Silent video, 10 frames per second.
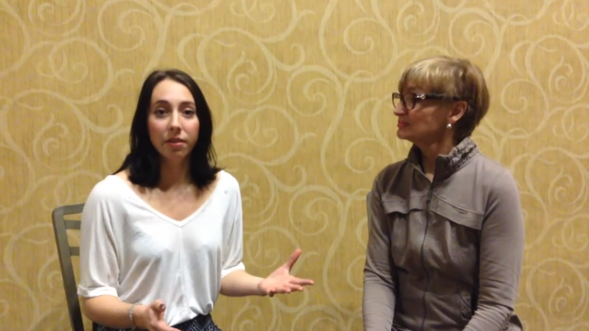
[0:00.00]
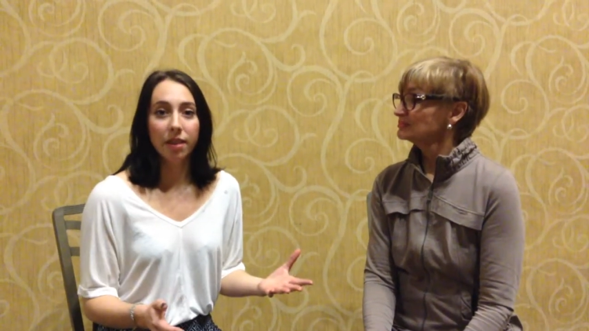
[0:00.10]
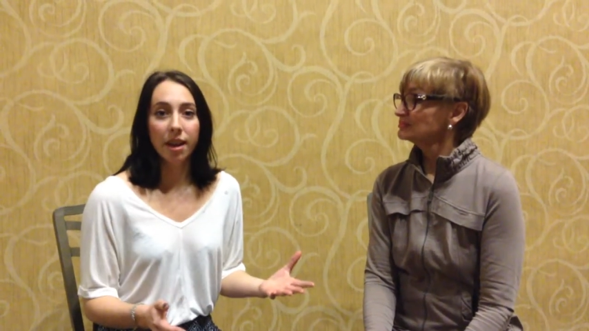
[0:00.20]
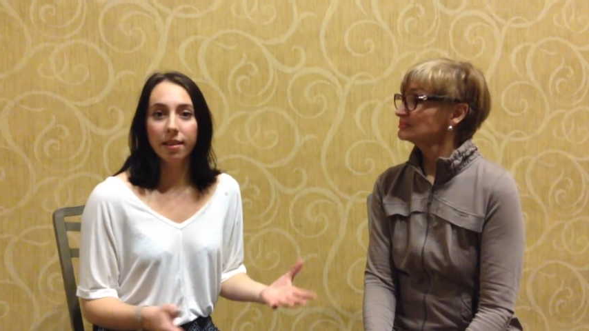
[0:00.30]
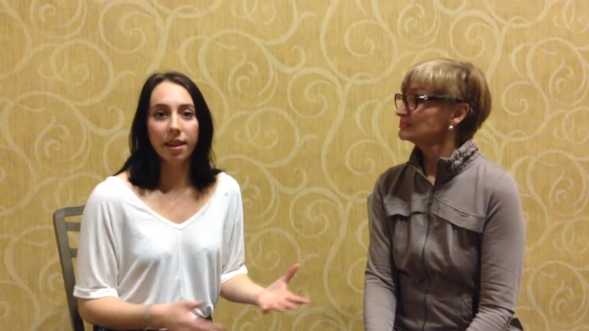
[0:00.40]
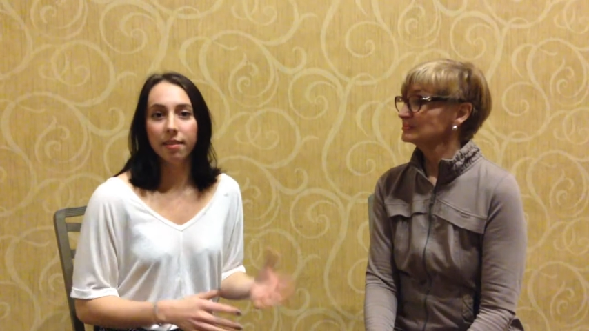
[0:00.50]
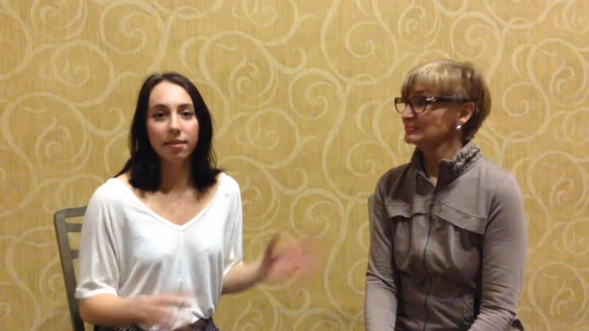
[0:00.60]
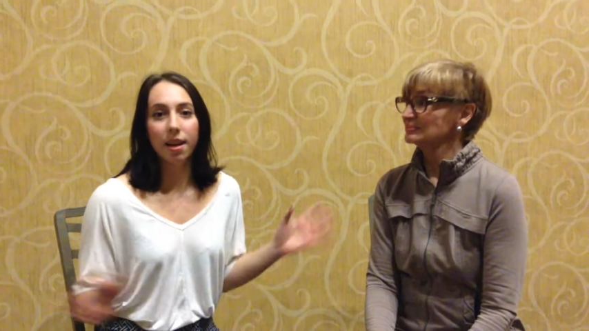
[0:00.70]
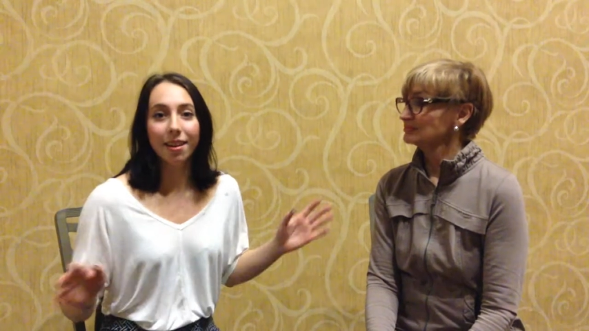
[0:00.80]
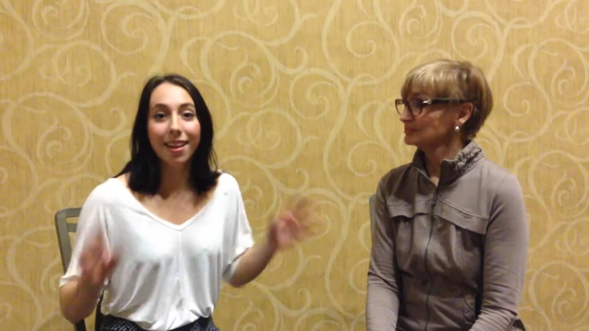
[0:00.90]
Speaker 1: then it's
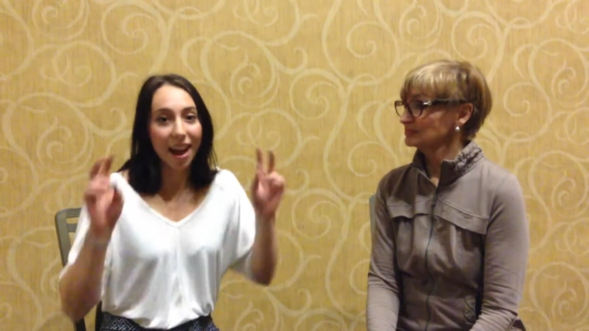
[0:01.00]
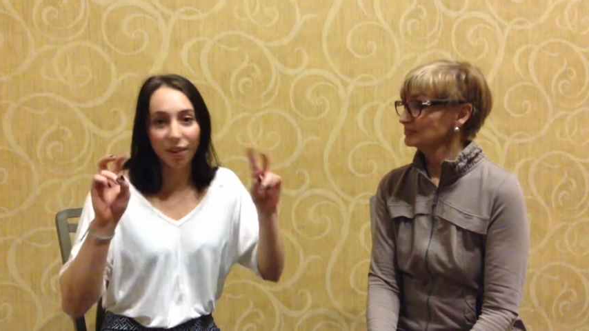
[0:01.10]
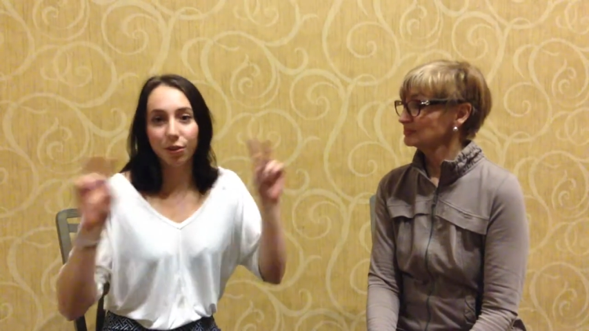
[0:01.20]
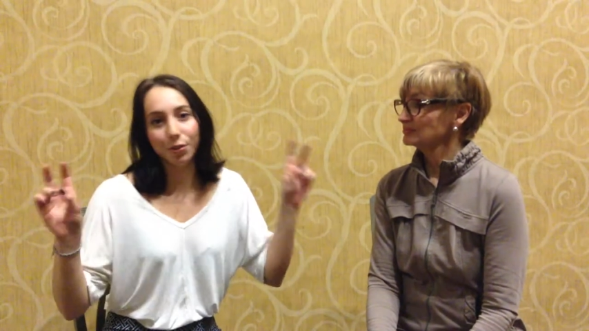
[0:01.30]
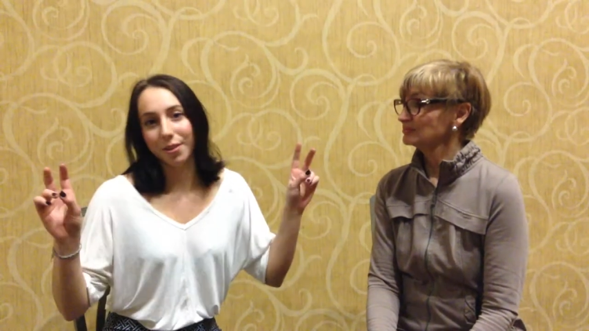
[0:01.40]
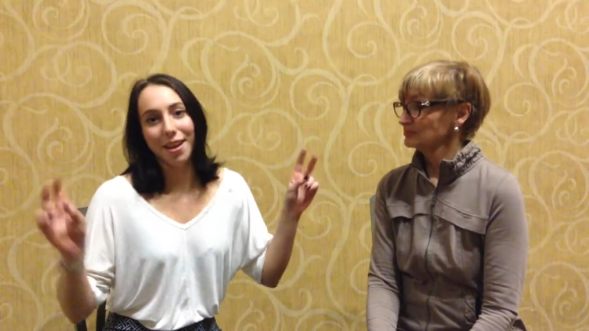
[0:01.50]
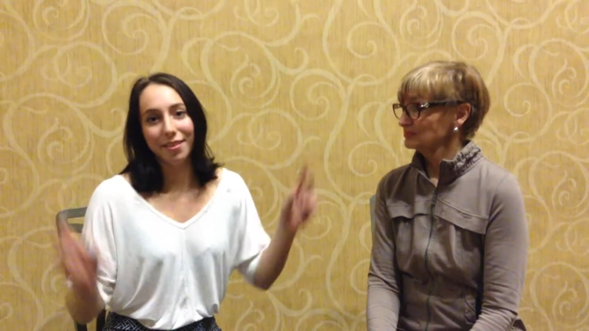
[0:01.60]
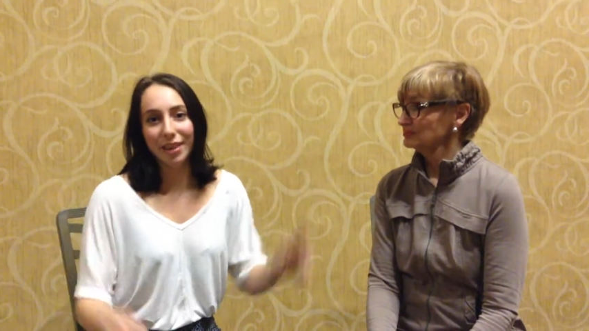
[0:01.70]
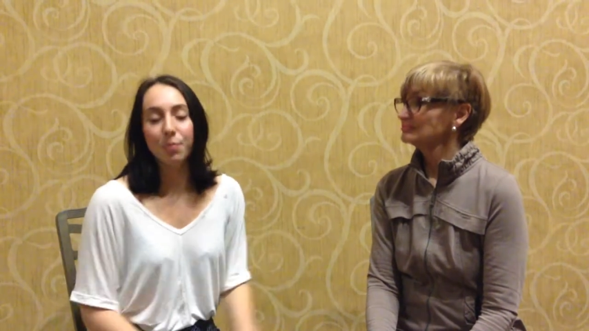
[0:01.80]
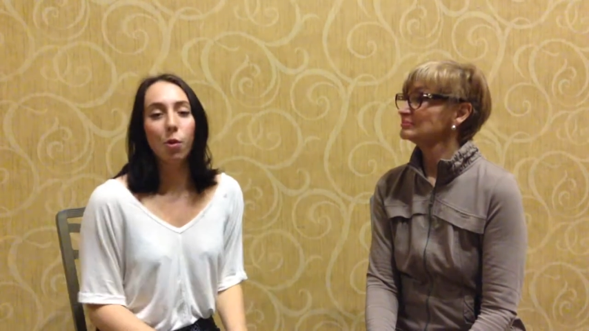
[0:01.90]
not exercise
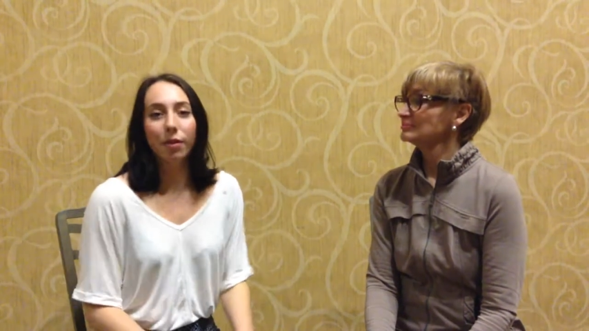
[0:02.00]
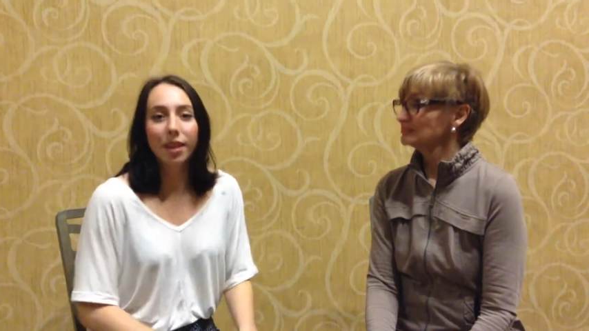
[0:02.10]
anymore.